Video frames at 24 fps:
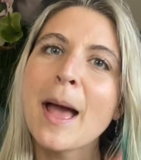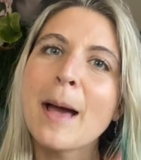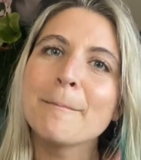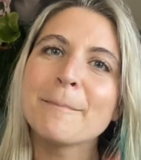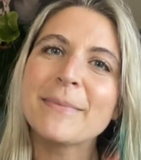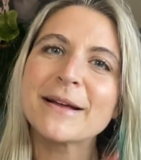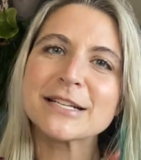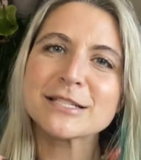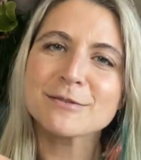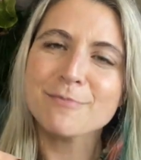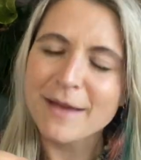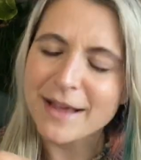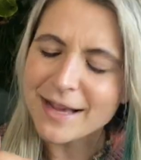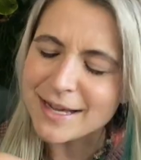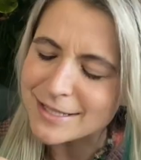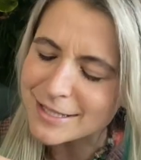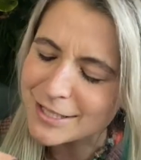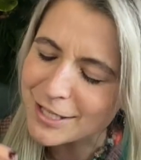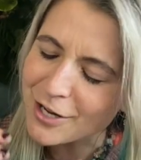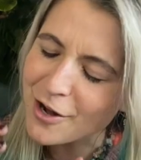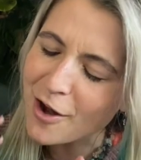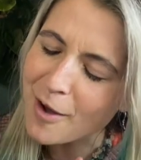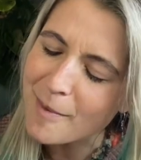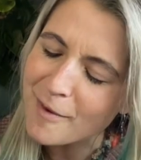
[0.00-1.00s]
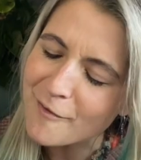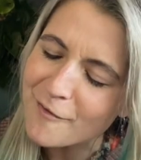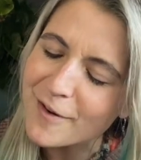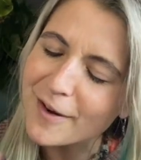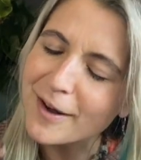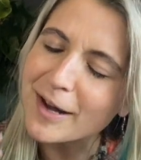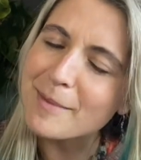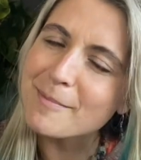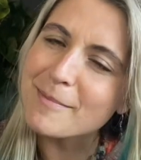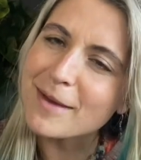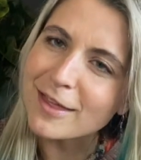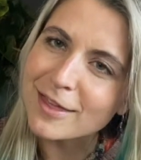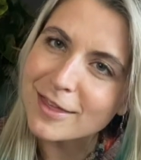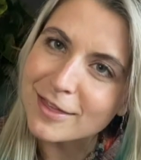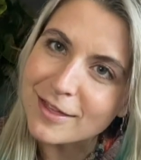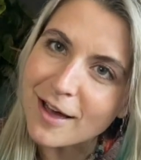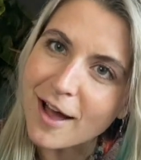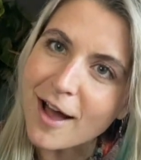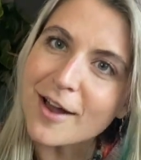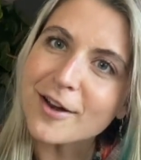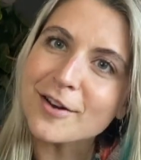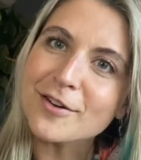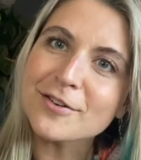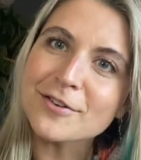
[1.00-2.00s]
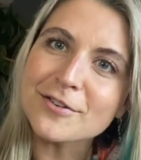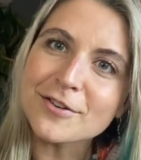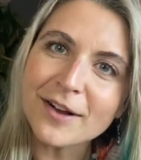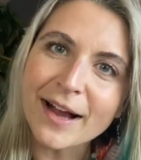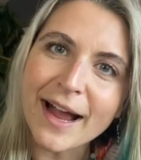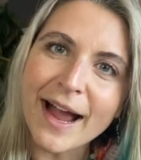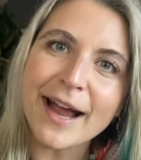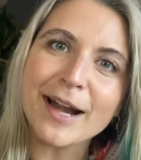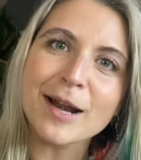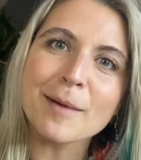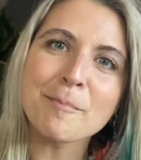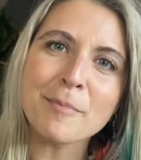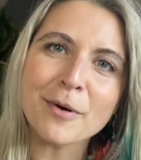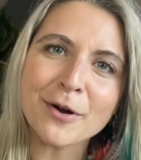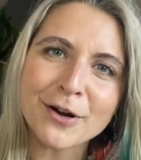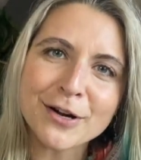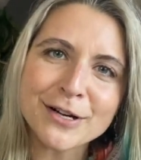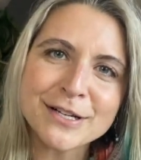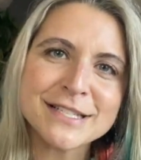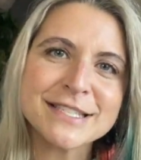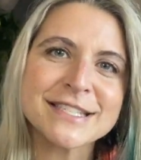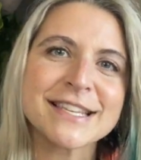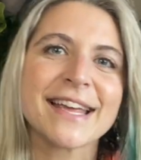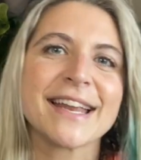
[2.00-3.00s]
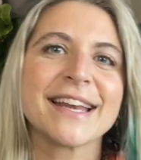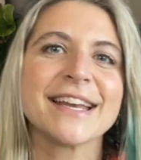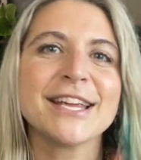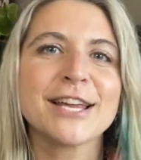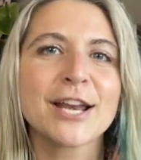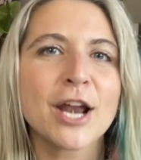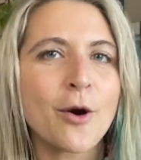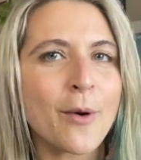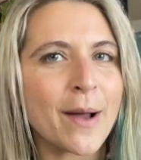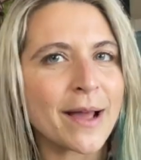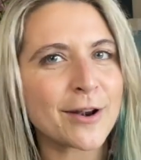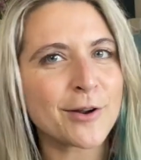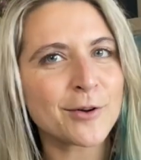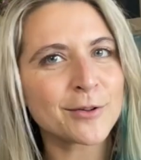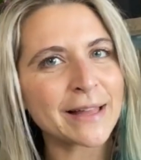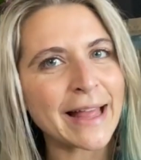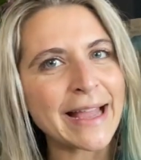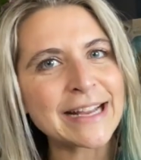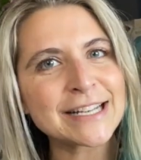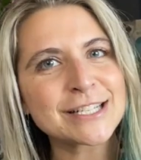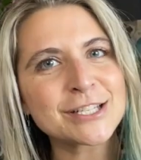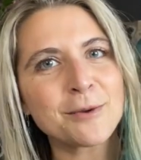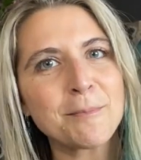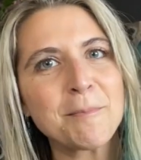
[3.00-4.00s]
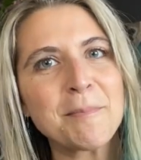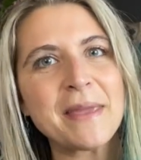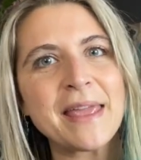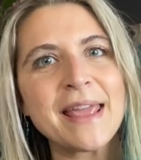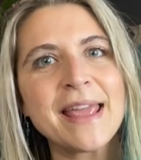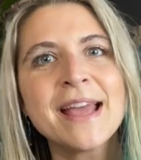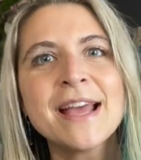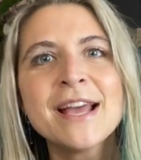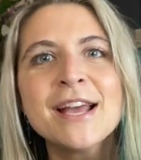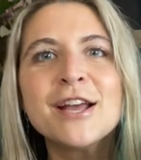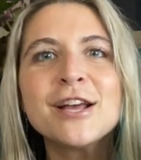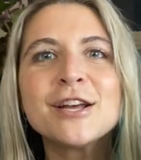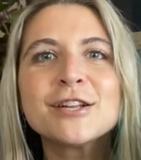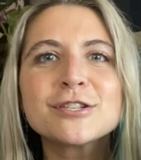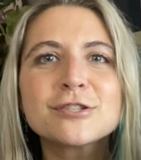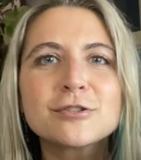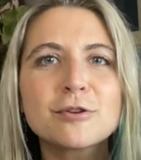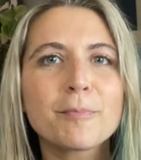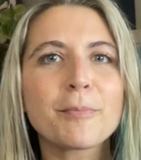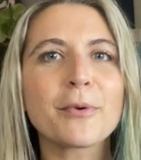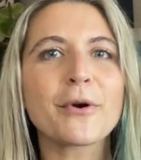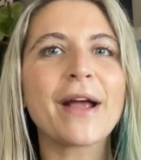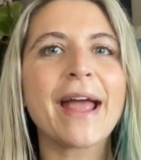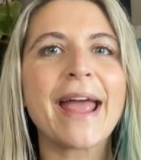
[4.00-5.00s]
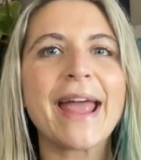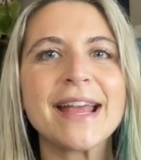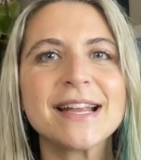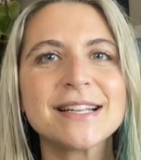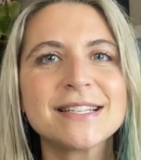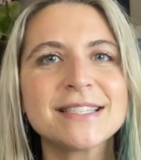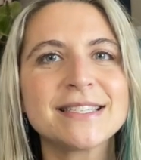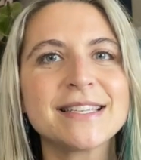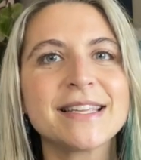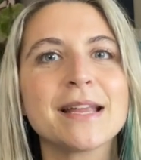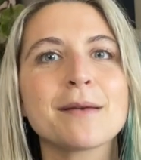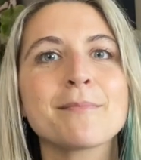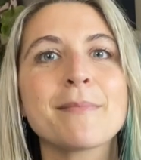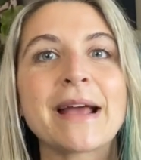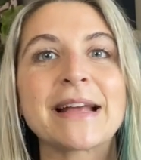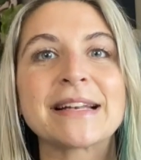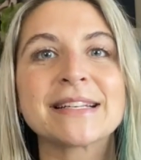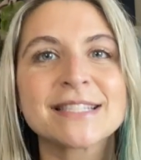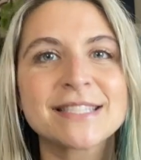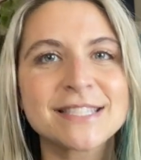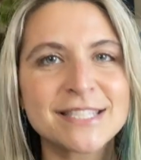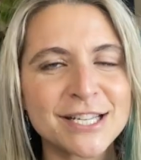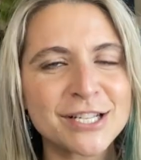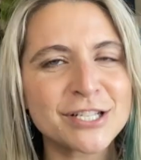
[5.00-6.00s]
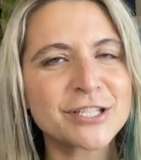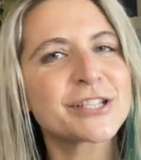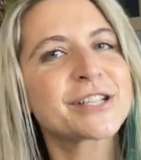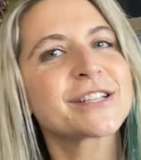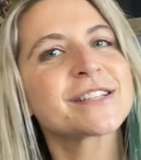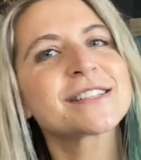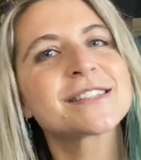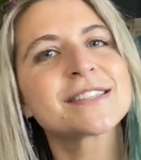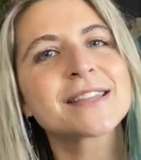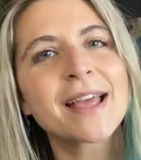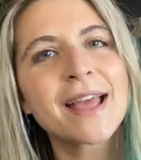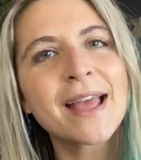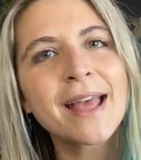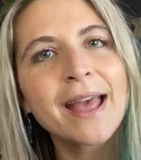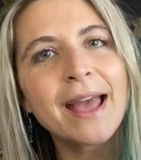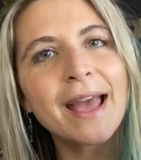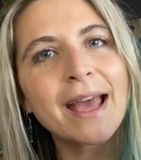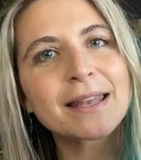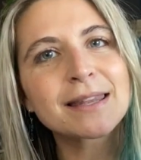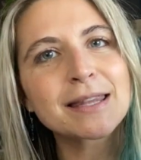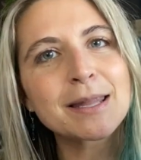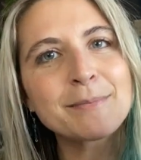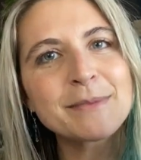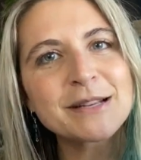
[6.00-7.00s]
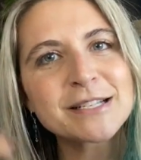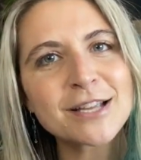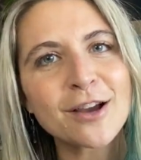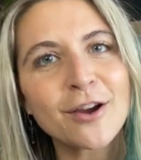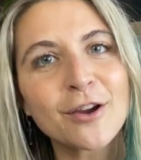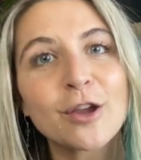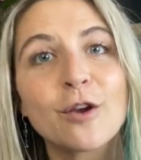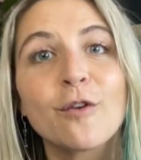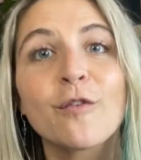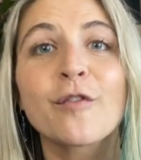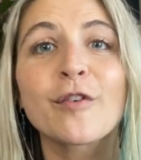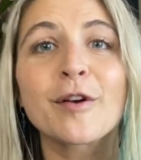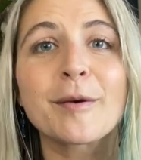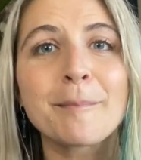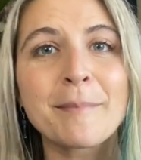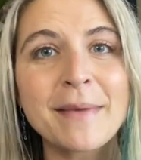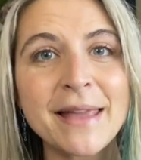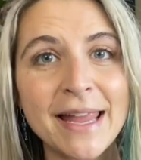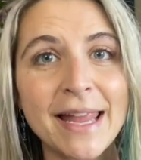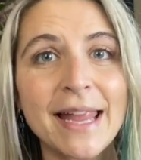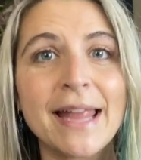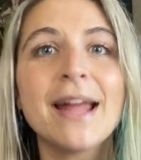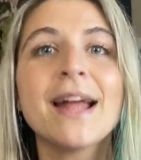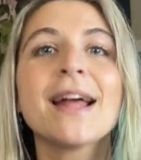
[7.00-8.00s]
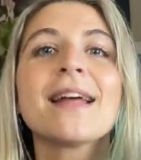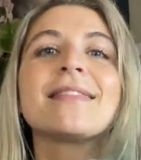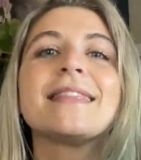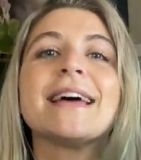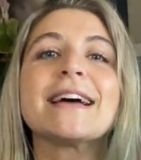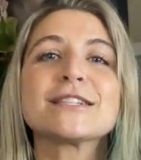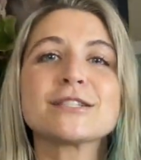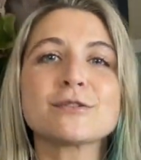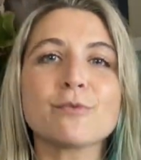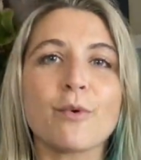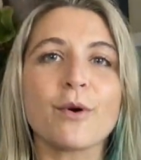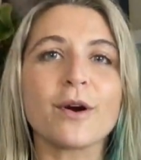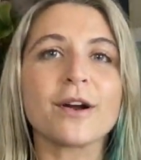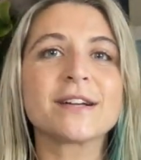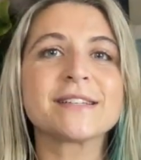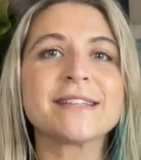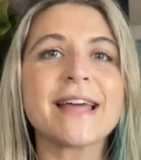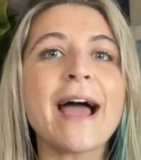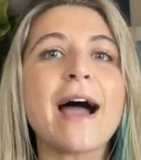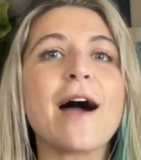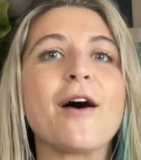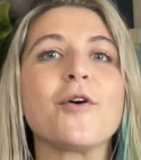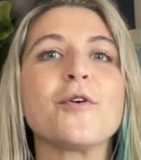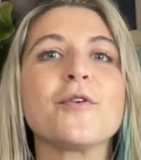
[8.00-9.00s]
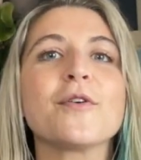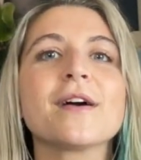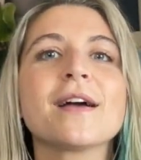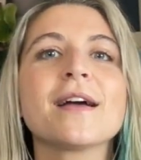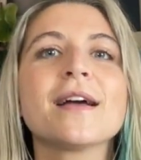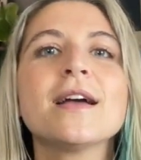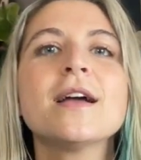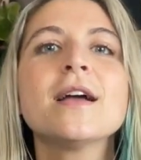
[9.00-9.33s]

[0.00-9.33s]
but it's because, I'm a very methodical kind of person. I don't like to be super hasty in my decisions. And let me tell you, for me, that's worked out.